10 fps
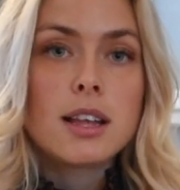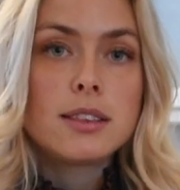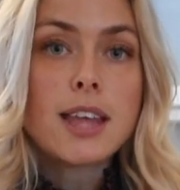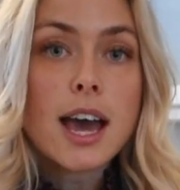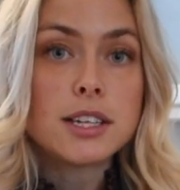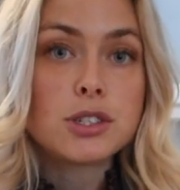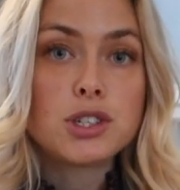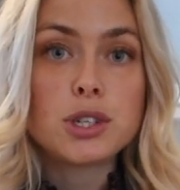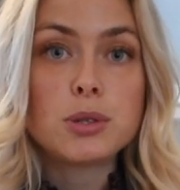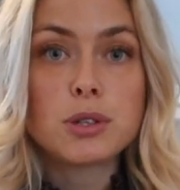That is
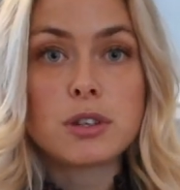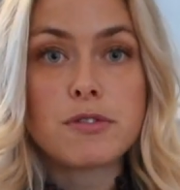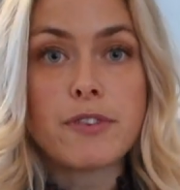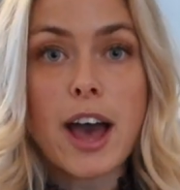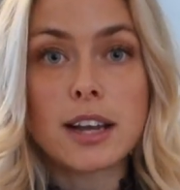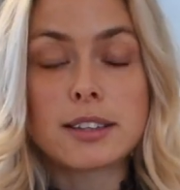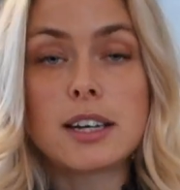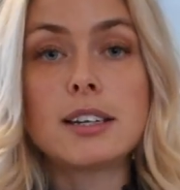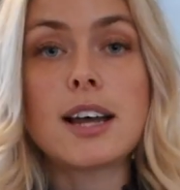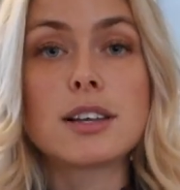due to the fact
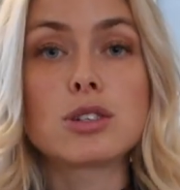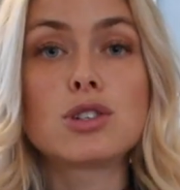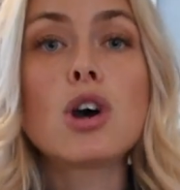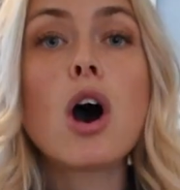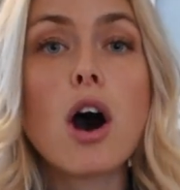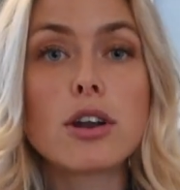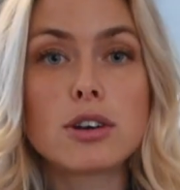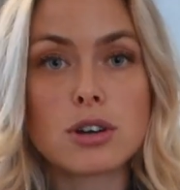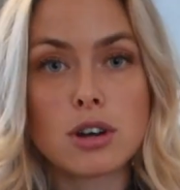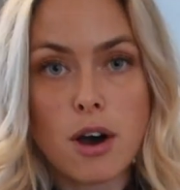that it has a
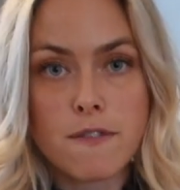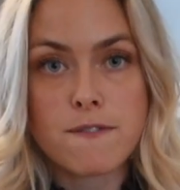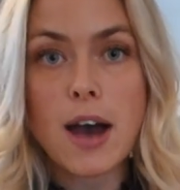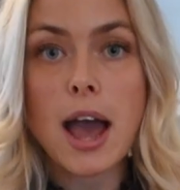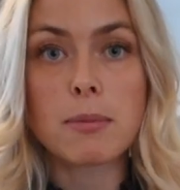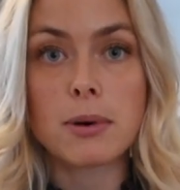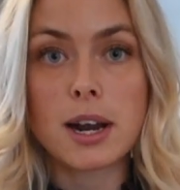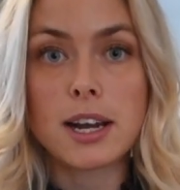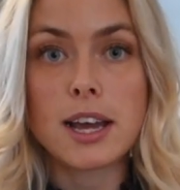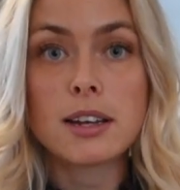ton of fiber
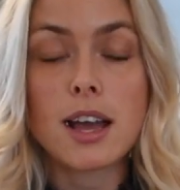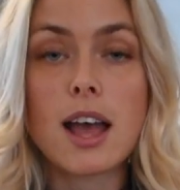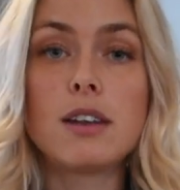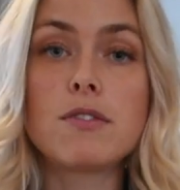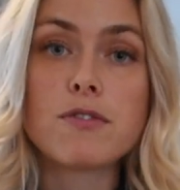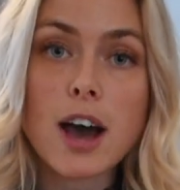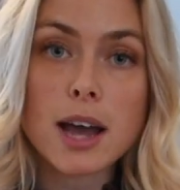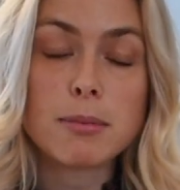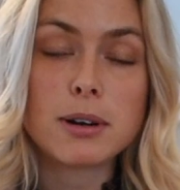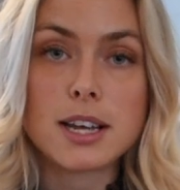in it, and
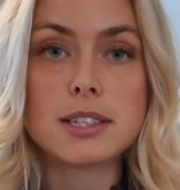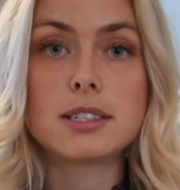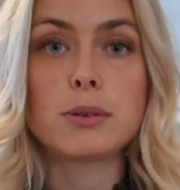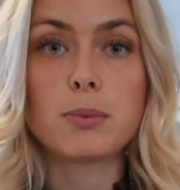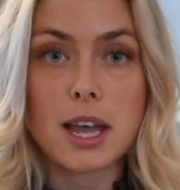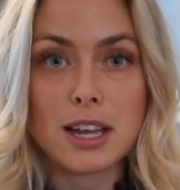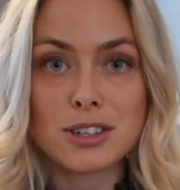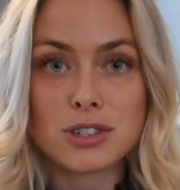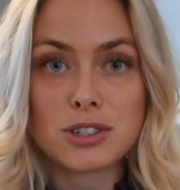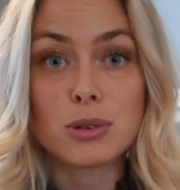fiber is the way
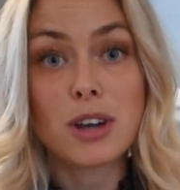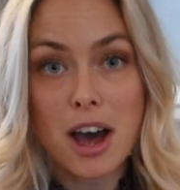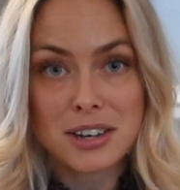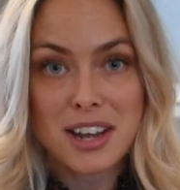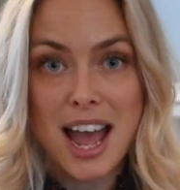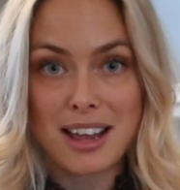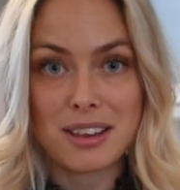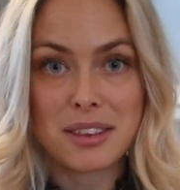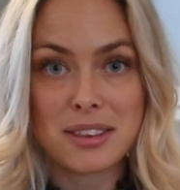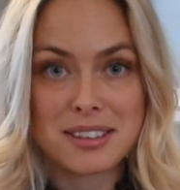to gut health.
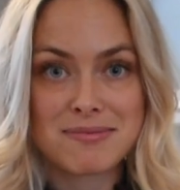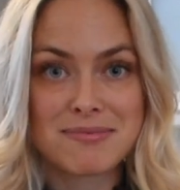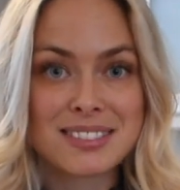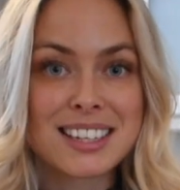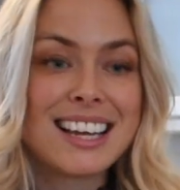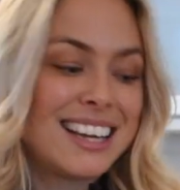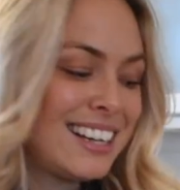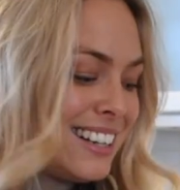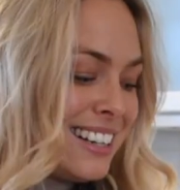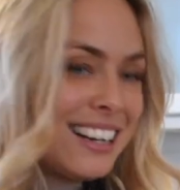
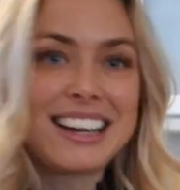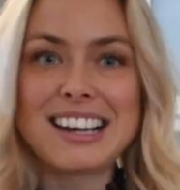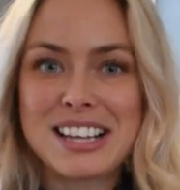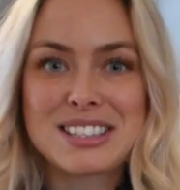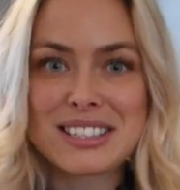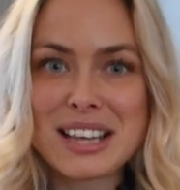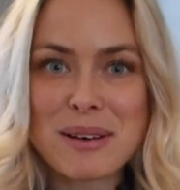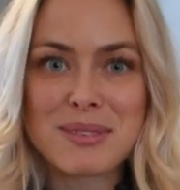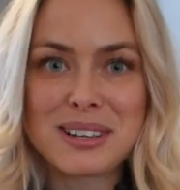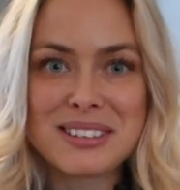Let's
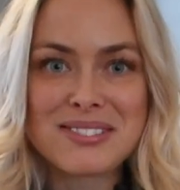assemble.